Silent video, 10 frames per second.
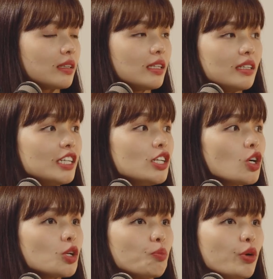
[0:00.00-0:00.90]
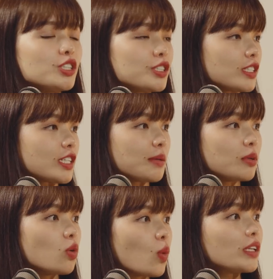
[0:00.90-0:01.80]
did he not bring to the
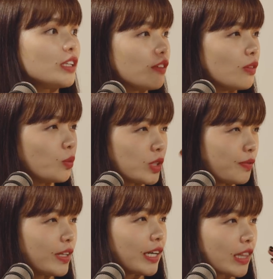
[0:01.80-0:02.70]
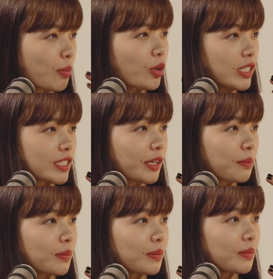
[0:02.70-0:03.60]
table what he was feeling at that point in time?